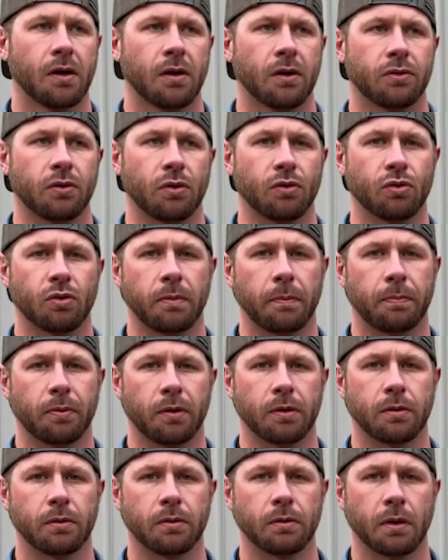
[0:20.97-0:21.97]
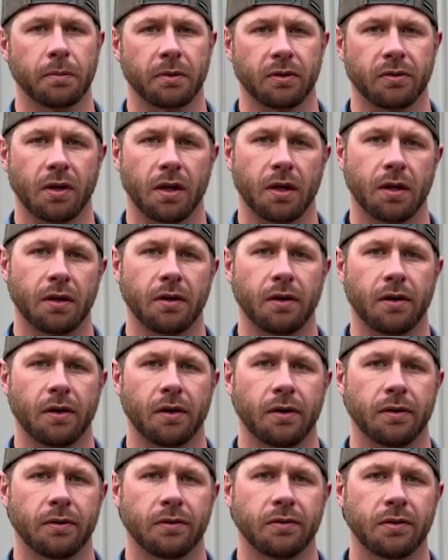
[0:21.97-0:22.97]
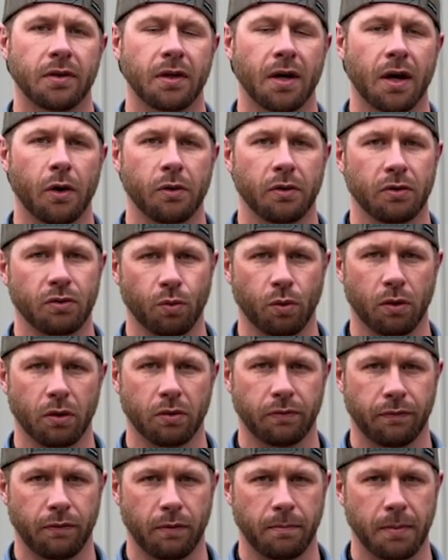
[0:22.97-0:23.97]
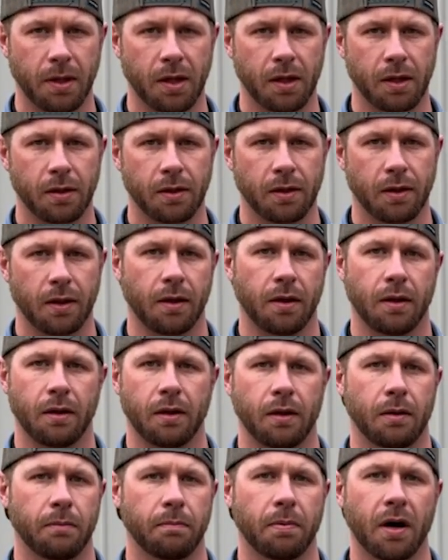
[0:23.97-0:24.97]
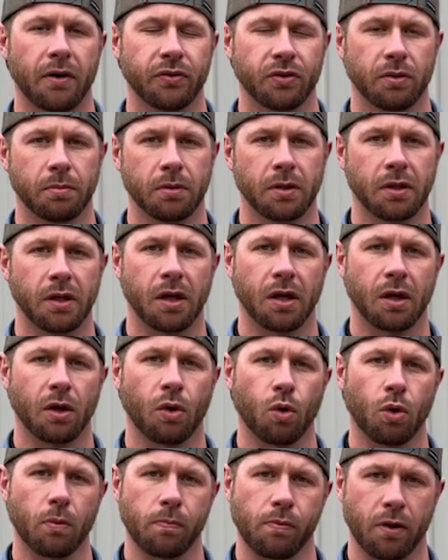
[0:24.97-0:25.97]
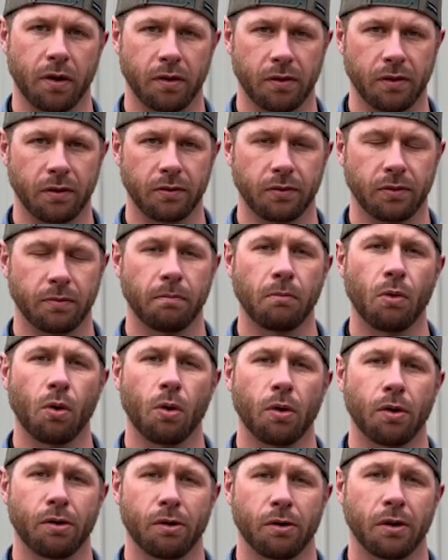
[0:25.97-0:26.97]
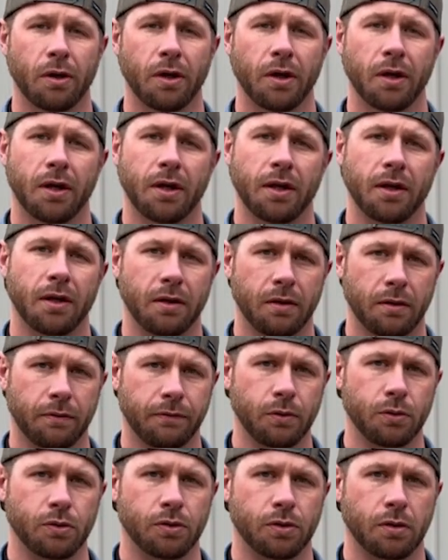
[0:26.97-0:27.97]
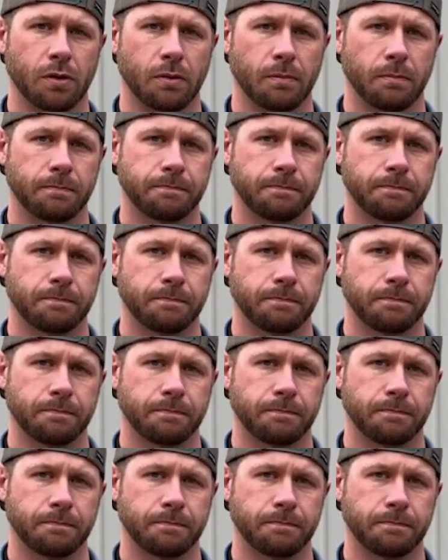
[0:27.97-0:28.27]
So this will be pretty cool. I'm excited to see how this works for me and possibly incorporate this more in the future.